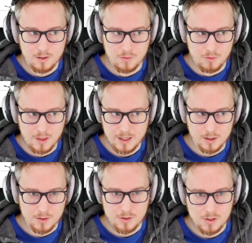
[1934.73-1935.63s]
they
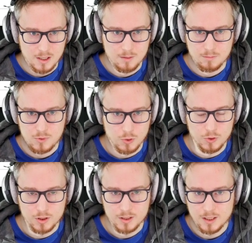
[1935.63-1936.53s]
are the same
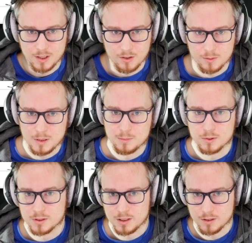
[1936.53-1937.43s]
socially as other
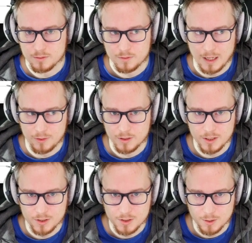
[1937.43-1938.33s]
people that you've had
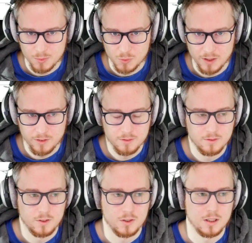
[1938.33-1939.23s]
relationships with,
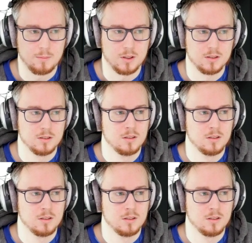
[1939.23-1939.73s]
for example.